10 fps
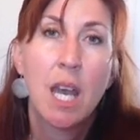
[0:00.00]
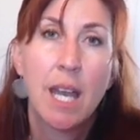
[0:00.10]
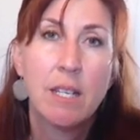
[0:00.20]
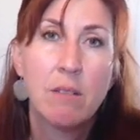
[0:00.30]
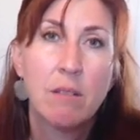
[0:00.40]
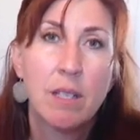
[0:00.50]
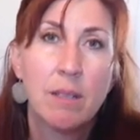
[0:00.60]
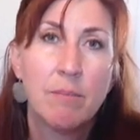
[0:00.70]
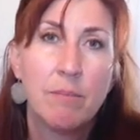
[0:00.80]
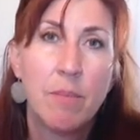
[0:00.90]
I
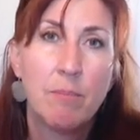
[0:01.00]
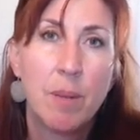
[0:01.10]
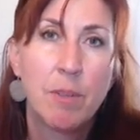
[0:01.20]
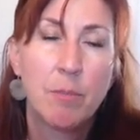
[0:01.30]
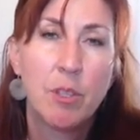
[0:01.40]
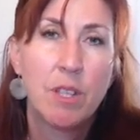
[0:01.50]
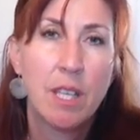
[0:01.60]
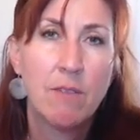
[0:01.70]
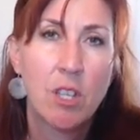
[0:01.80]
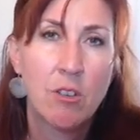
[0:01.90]
know people have put
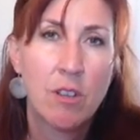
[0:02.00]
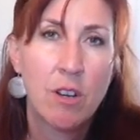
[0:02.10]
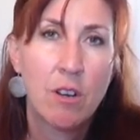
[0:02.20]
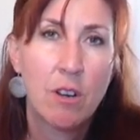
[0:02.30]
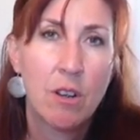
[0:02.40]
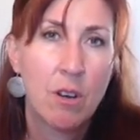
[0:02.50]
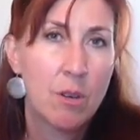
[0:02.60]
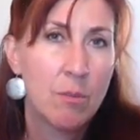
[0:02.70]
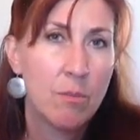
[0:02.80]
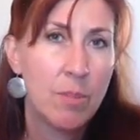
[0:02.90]
thieves under their
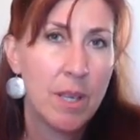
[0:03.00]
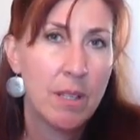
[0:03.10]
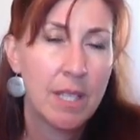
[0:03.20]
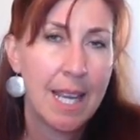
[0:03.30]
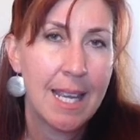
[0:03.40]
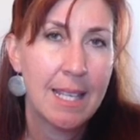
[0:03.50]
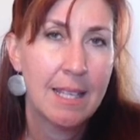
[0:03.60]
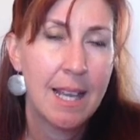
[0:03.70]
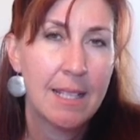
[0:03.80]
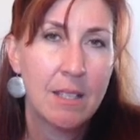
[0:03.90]
armpits,
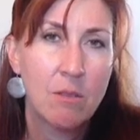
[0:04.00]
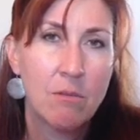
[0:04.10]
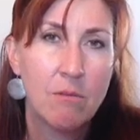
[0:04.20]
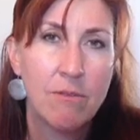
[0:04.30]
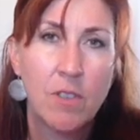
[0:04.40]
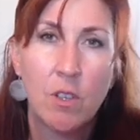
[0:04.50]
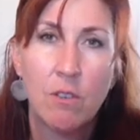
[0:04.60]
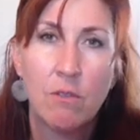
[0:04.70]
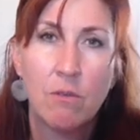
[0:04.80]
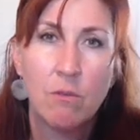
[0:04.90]
and that doesn't
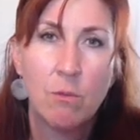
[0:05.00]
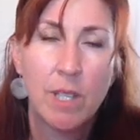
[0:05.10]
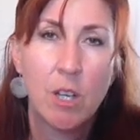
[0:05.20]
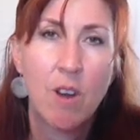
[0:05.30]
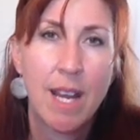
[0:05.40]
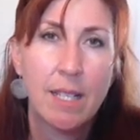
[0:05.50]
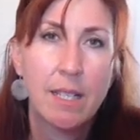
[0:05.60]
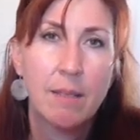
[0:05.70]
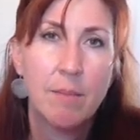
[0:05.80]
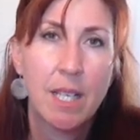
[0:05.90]
feel really
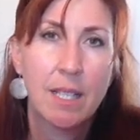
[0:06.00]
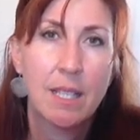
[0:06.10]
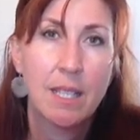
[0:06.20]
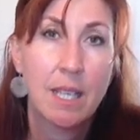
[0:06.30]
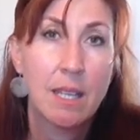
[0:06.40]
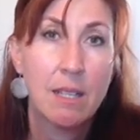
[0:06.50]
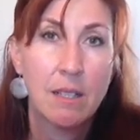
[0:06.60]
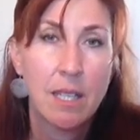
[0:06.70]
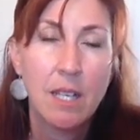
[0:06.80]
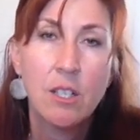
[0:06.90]
great because the skin there
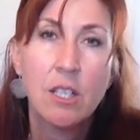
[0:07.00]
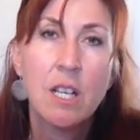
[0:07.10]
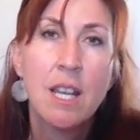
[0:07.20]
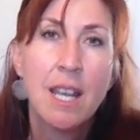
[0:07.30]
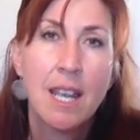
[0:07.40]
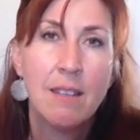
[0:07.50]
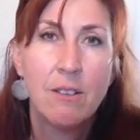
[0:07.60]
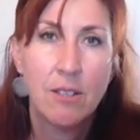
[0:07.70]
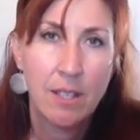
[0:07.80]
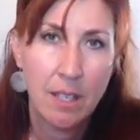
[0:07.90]
is tender and
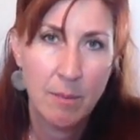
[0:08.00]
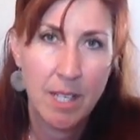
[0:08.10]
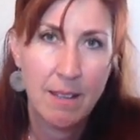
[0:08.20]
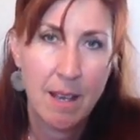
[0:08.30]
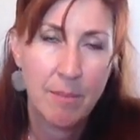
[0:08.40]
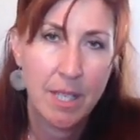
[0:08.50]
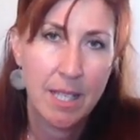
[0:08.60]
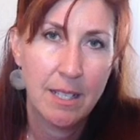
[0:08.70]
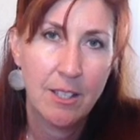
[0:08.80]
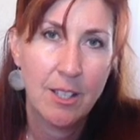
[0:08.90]
there's cinnamon in that
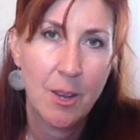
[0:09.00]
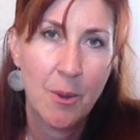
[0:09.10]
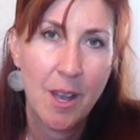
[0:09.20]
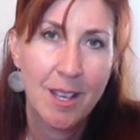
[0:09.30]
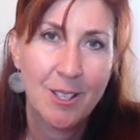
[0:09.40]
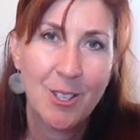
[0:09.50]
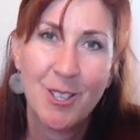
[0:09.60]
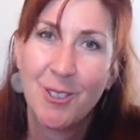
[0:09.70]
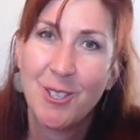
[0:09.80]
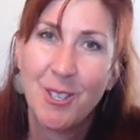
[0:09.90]
blend. So
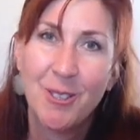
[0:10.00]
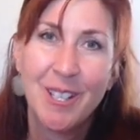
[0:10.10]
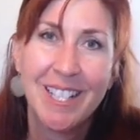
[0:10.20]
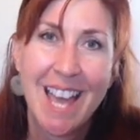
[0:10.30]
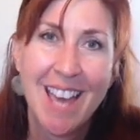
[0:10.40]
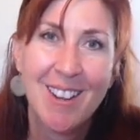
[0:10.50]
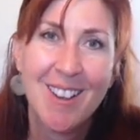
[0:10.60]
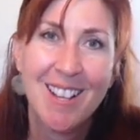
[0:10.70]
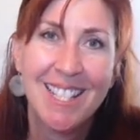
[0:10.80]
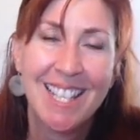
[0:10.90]
just those 2 little
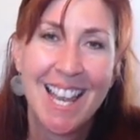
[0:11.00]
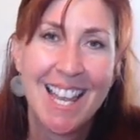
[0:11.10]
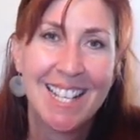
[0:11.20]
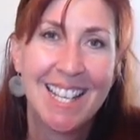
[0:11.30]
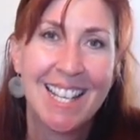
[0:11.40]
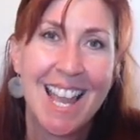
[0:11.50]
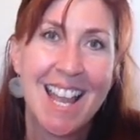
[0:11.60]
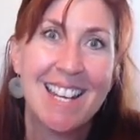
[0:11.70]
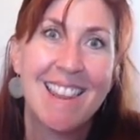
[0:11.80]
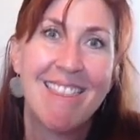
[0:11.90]
add-ons, and
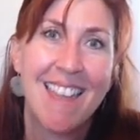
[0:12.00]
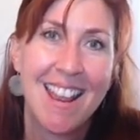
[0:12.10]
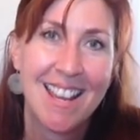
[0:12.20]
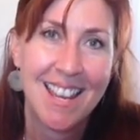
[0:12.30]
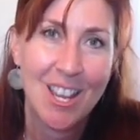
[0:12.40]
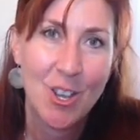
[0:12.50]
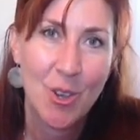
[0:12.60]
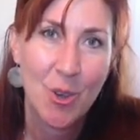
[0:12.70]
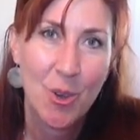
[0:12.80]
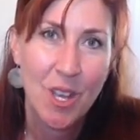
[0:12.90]
again, thank
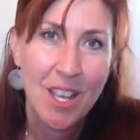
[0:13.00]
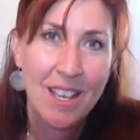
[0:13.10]
you.